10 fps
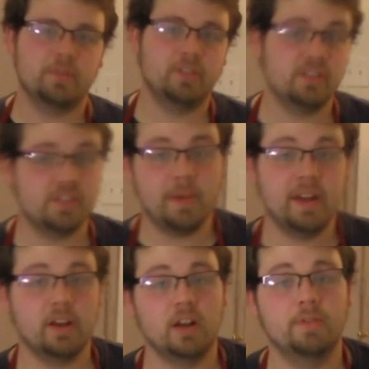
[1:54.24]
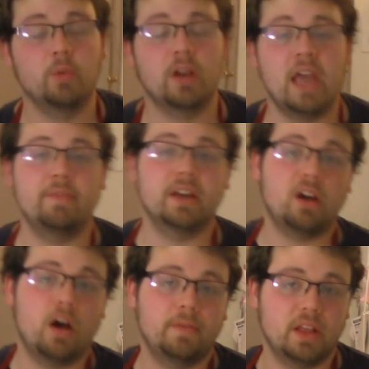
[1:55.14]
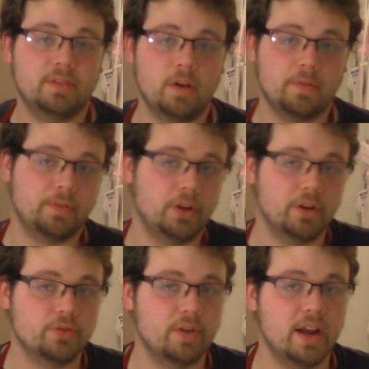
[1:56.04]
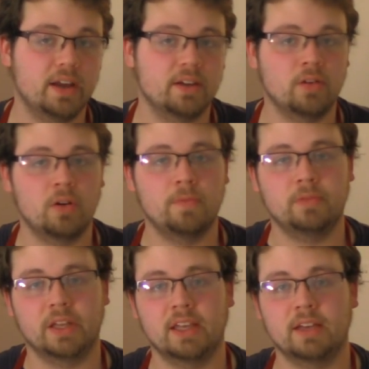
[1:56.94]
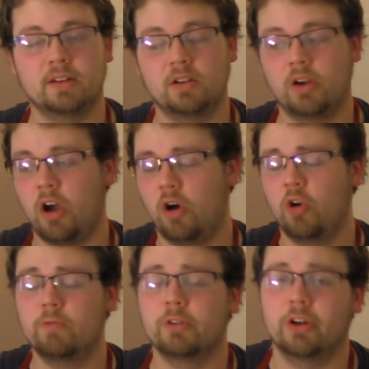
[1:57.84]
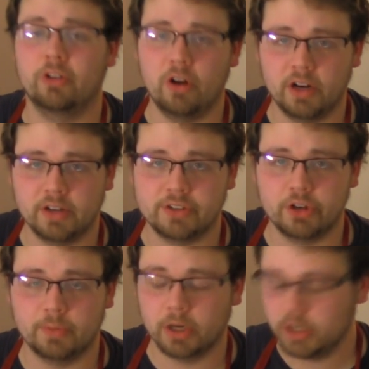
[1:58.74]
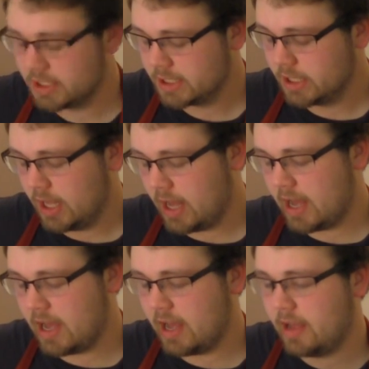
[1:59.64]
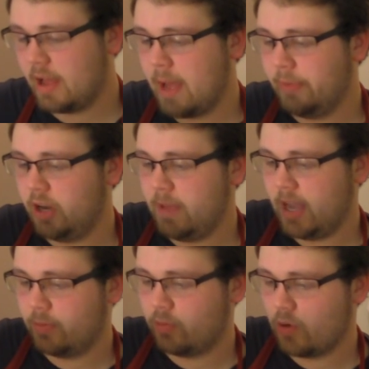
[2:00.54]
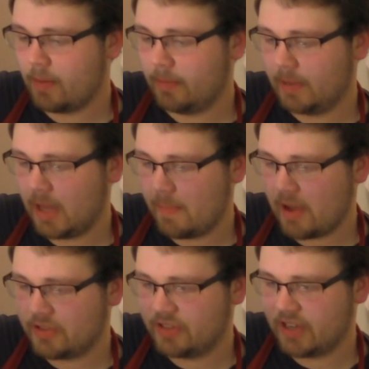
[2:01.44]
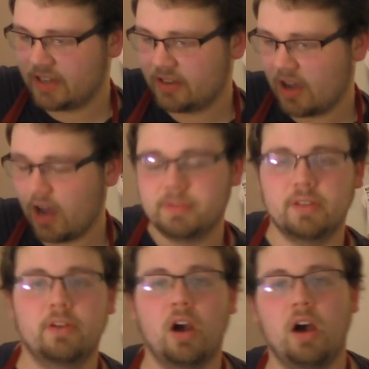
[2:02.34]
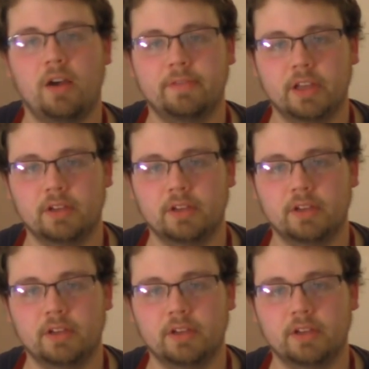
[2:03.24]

for this, depending on if you want to have any coffee left over for you to drink and hopefully get over your drunken stupor, I'm going to make probably about 6 cups of coffee.